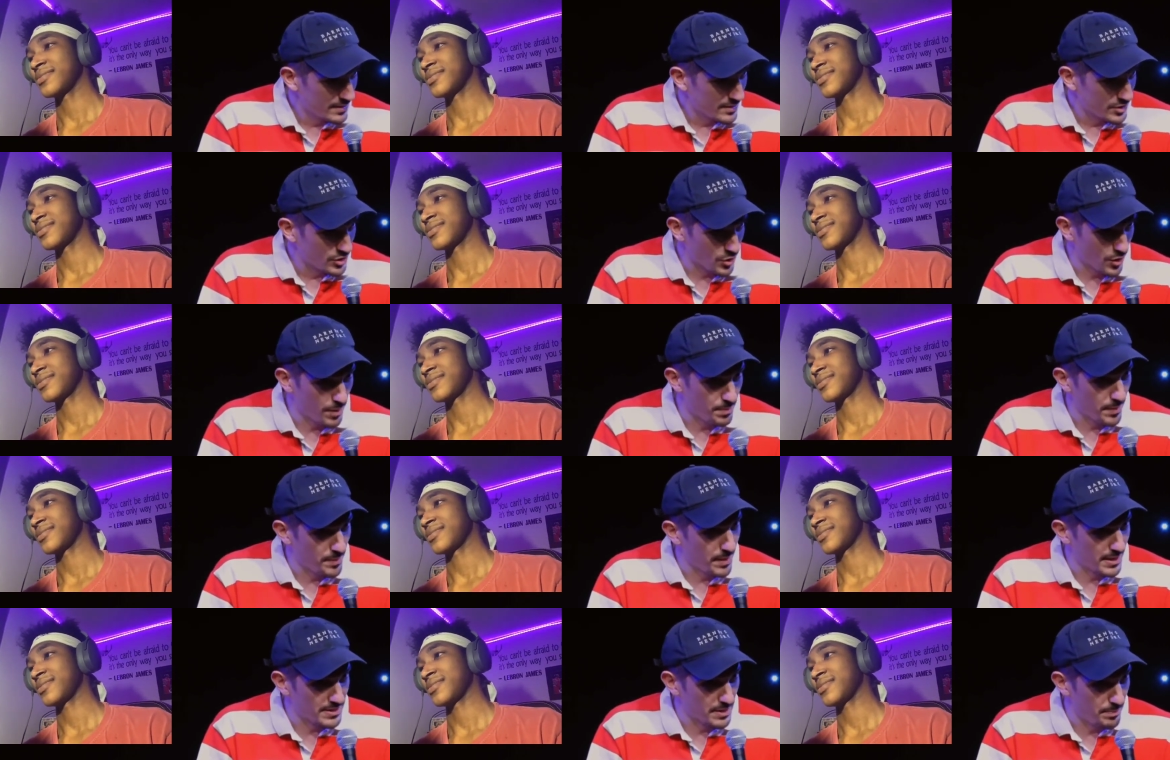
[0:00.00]
Speaker 1: Trump
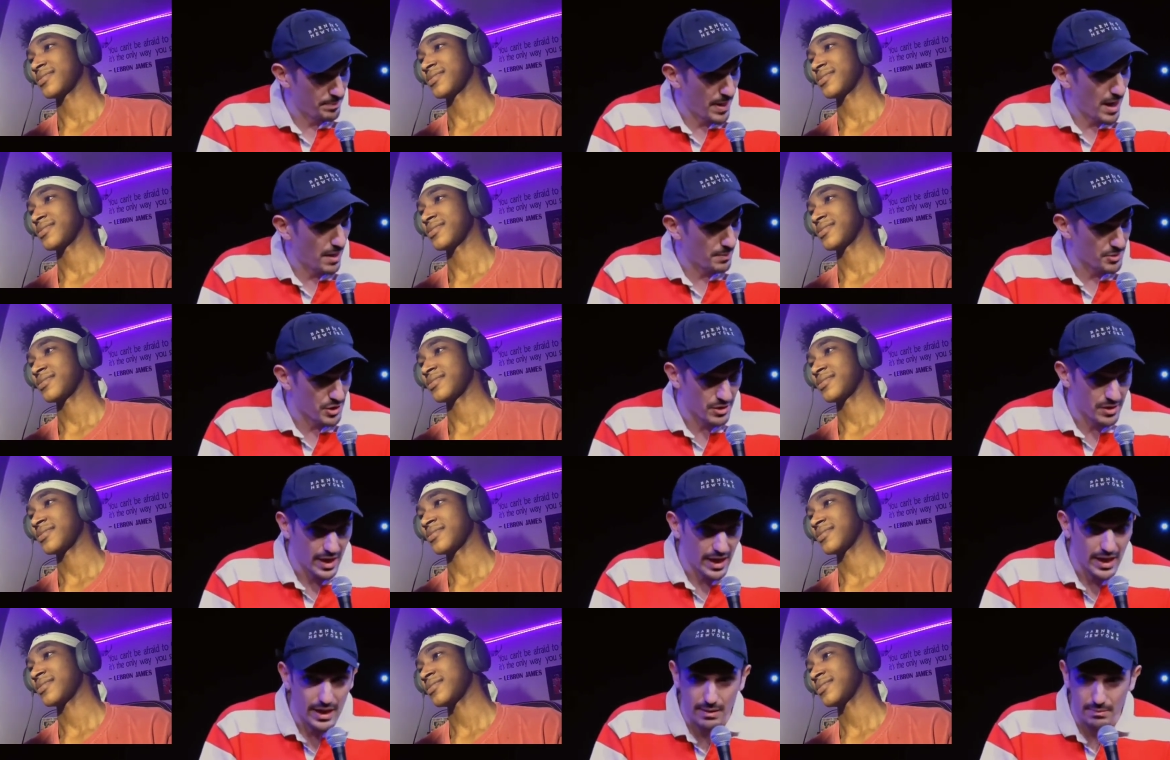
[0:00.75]
about to bomb your
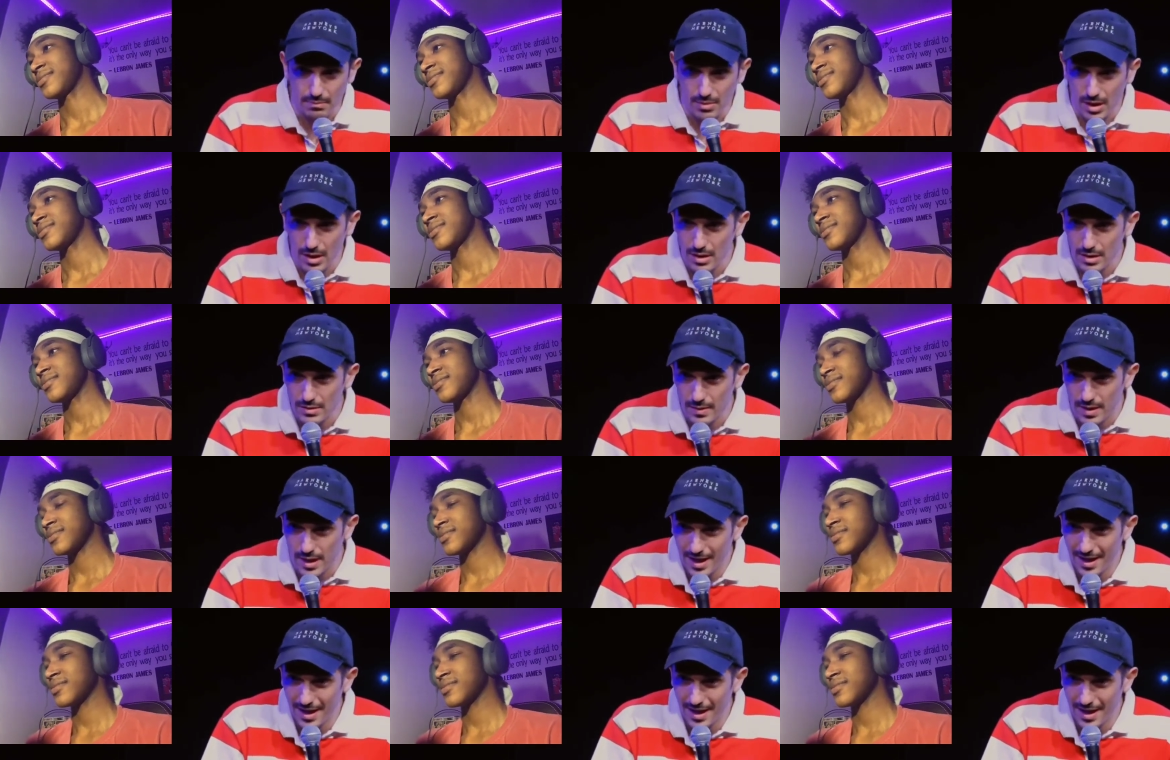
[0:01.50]
name, bro.